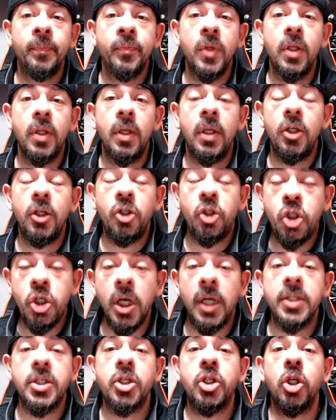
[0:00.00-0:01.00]
just
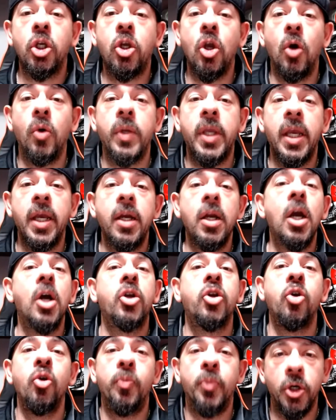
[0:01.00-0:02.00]
to go get a
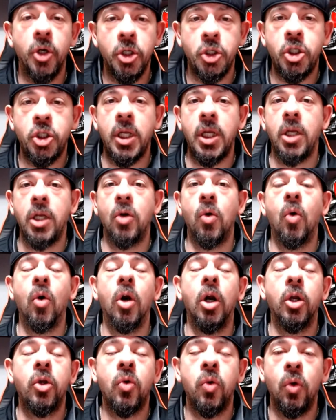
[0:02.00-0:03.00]
Cooper DeJean or a
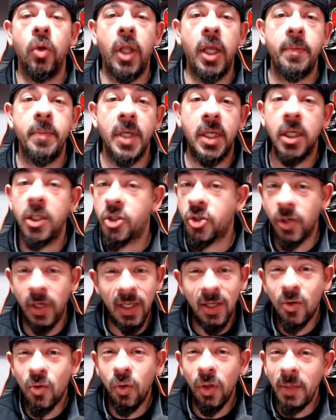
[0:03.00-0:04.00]
Kool-Aid McKinstry. And
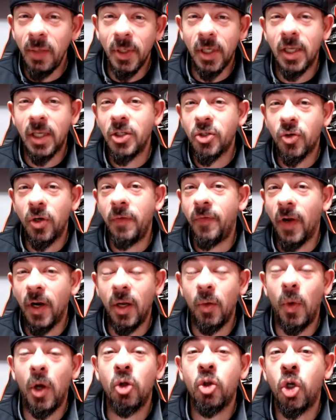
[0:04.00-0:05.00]
Kool-Aid McKinstry very well
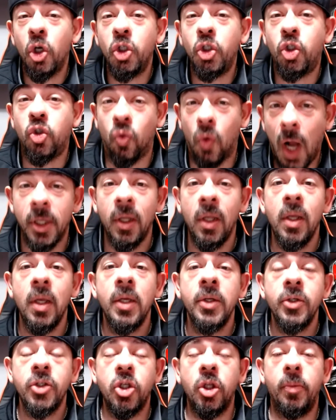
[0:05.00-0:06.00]
could drop
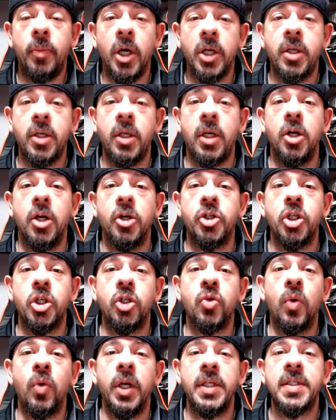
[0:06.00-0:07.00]
to the Buccaneers at
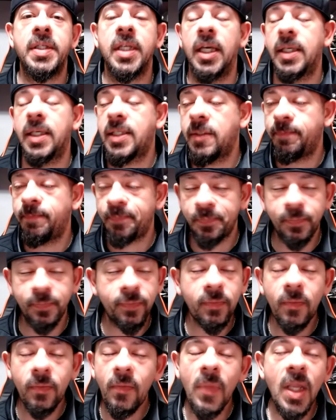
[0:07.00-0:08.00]
26.
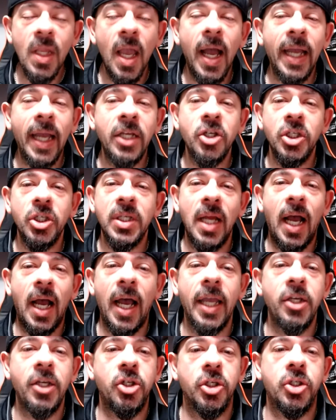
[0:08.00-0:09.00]
I just
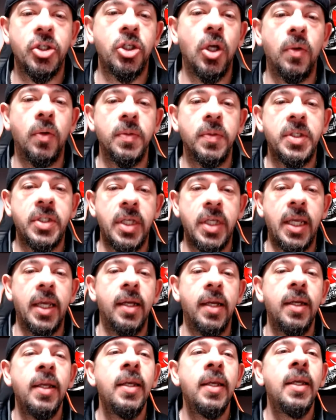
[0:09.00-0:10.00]
don't see it.
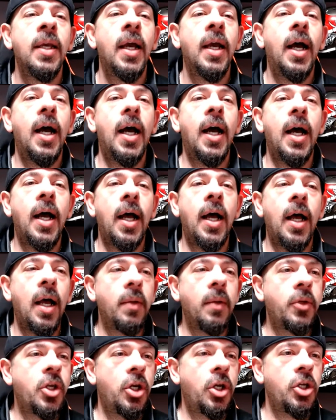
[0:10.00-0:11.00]

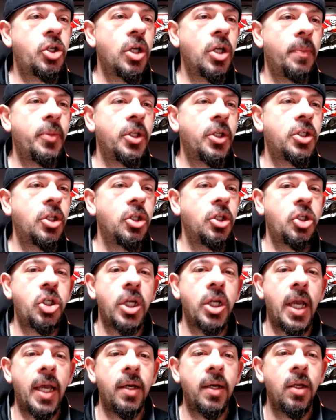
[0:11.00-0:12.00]
Gonna jump into the
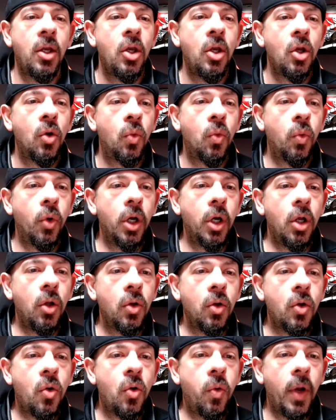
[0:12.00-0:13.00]
chat real
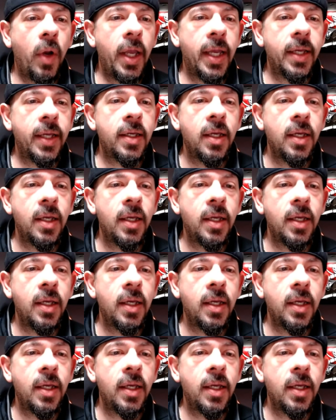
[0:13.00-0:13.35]
quick.